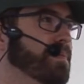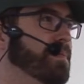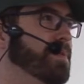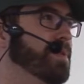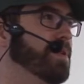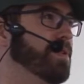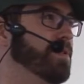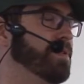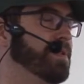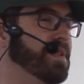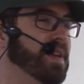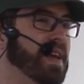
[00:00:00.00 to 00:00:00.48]

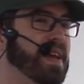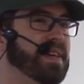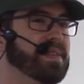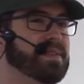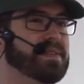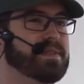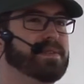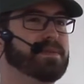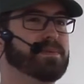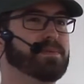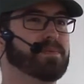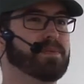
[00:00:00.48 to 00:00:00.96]
Your
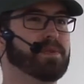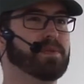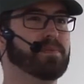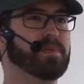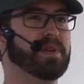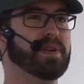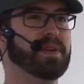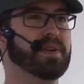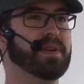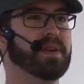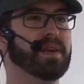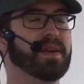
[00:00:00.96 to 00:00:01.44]
tests will
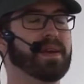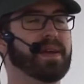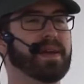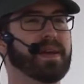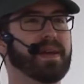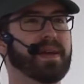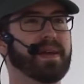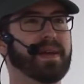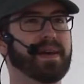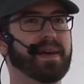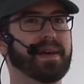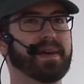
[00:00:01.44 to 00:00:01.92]
be
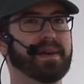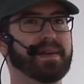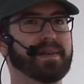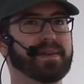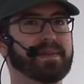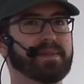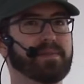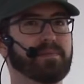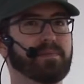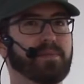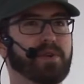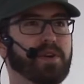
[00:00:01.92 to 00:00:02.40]

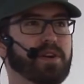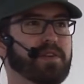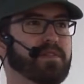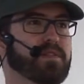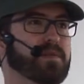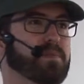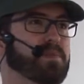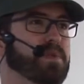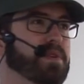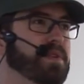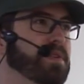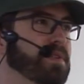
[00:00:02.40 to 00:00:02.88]
more of
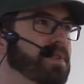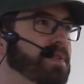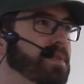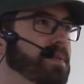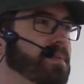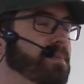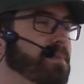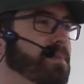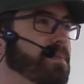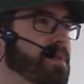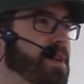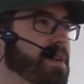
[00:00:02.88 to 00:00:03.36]
a
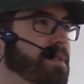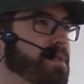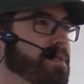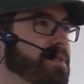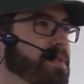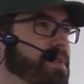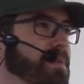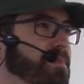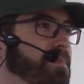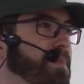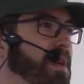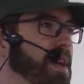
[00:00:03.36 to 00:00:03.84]
burden rather
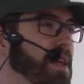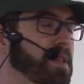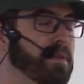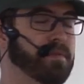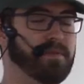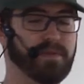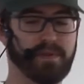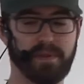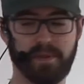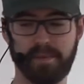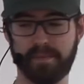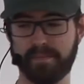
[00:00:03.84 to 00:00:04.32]
than
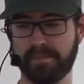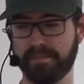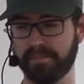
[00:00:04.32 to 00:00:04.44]
helpful.